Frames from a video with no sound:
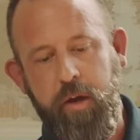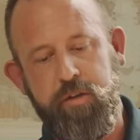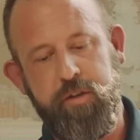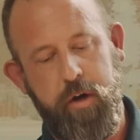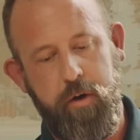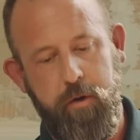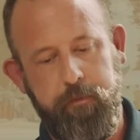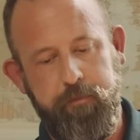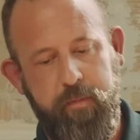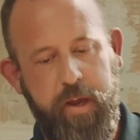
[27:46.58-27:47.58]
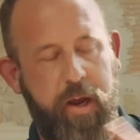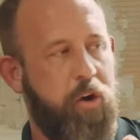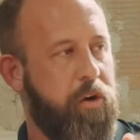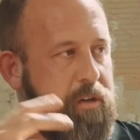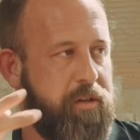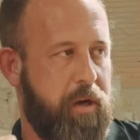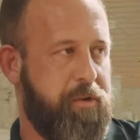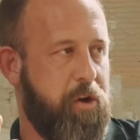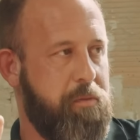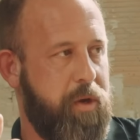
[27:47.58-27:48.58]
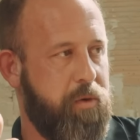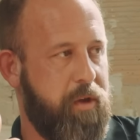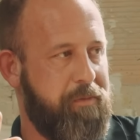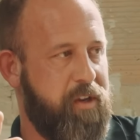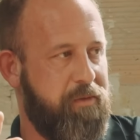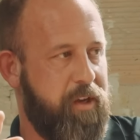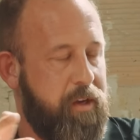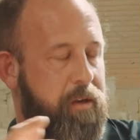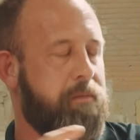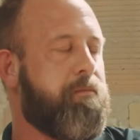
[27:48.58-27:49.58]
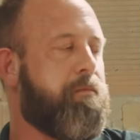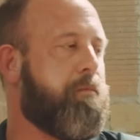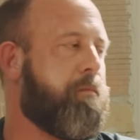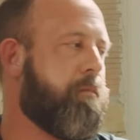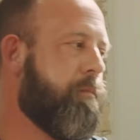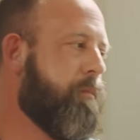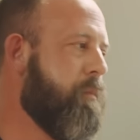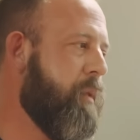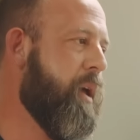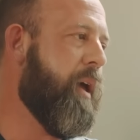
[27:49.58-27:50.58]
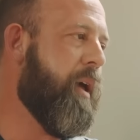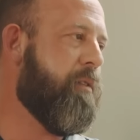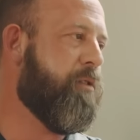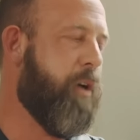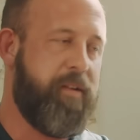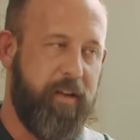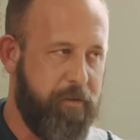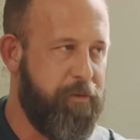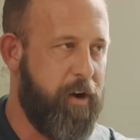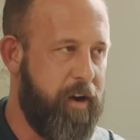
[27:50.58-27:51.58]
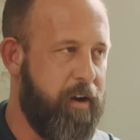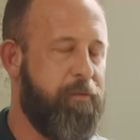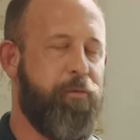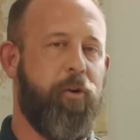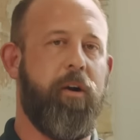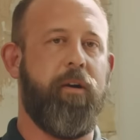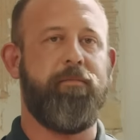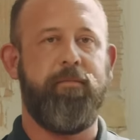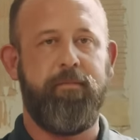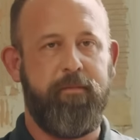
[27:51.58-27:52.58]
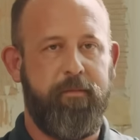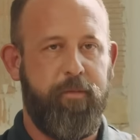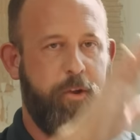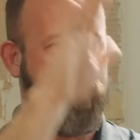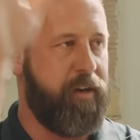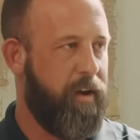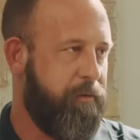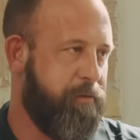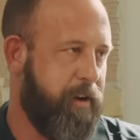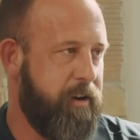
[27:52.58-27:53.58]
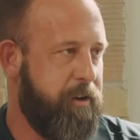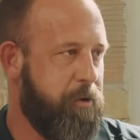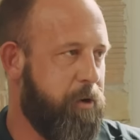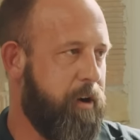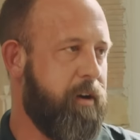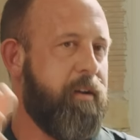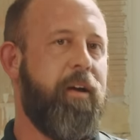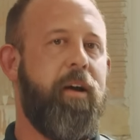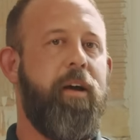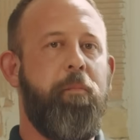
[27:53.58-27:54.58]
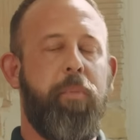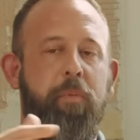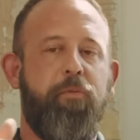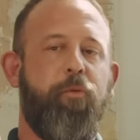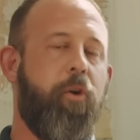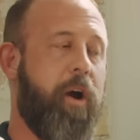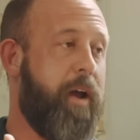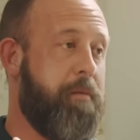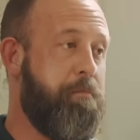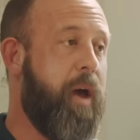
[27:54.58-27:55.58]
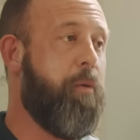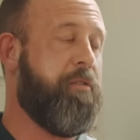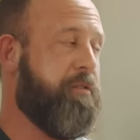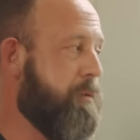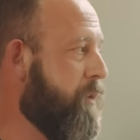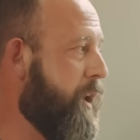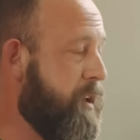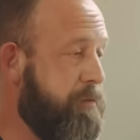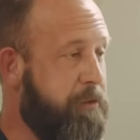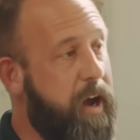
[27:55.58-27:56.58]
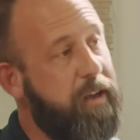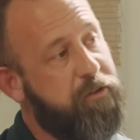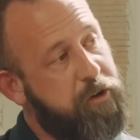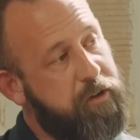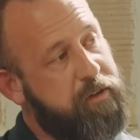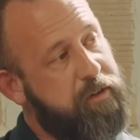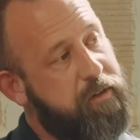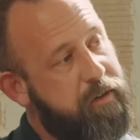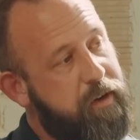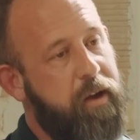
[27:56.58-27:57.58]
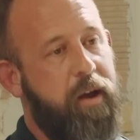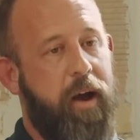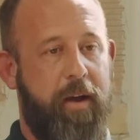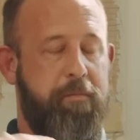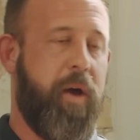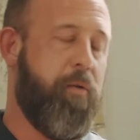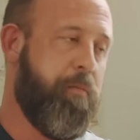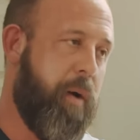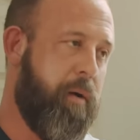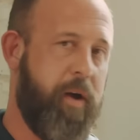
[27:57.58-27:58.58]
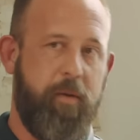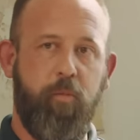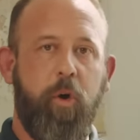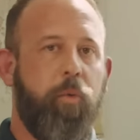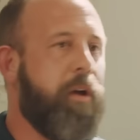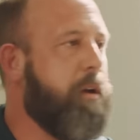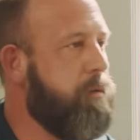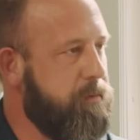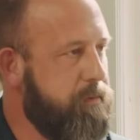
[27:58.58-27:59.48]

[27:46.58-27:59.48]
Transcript: So they hook us up to go meet with MTV. And so I take a Friday off work, Thursday night fly to New York. But before, I had met with some advisors. I had met with my, what are we gonna